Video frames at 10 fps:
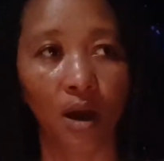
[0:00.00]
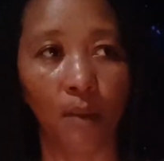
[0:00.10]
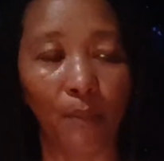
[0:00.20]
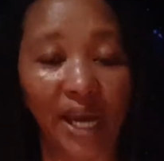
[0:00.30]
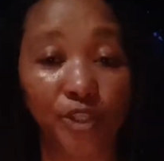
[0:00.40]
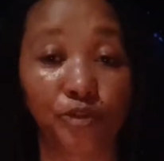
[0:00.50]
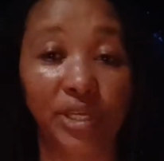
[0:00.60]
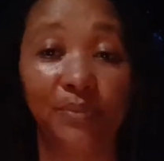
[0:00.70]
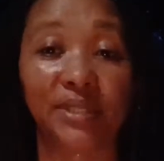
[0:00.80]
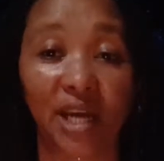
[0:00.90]
my
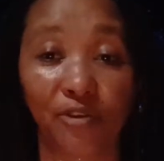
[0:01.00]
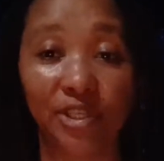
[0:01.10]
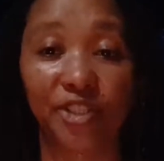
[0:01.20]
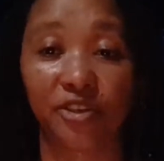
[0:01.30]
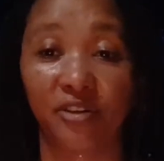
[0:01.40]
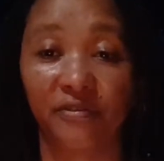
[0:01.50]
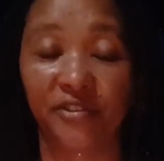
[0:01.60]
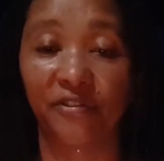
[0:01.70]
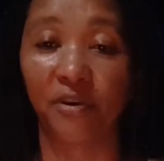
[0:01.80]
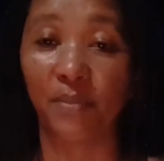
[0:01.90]
dreams are reserved
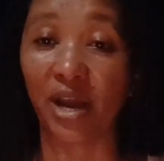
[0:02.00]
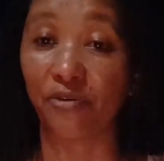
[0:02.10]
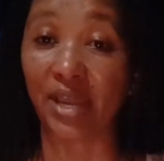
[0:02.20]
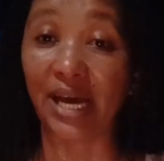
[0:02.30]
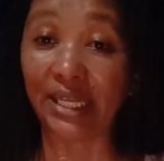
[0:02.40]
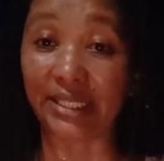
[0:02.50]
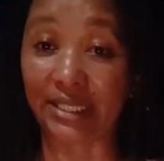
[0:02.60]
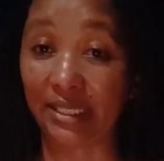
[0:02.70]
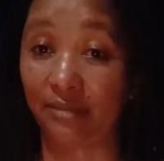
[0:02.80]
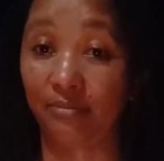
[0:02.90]
for my reality.